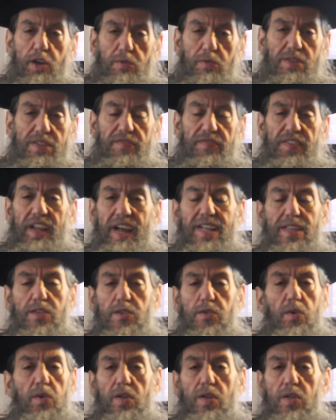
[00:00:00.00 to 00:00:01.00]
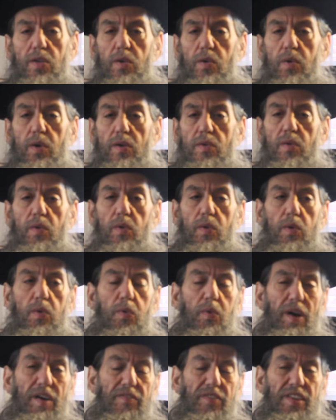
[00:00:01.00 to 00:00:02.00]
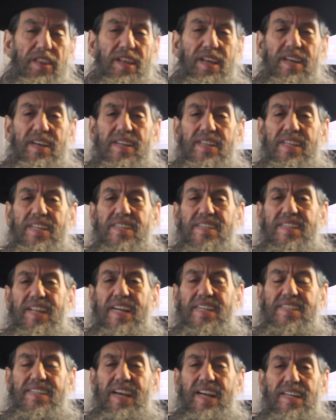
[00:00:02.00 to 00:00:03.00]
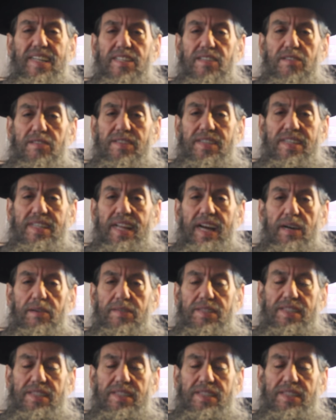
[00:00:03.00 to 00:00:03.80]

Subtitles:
Joseph Lentol or whoever the state senator is now,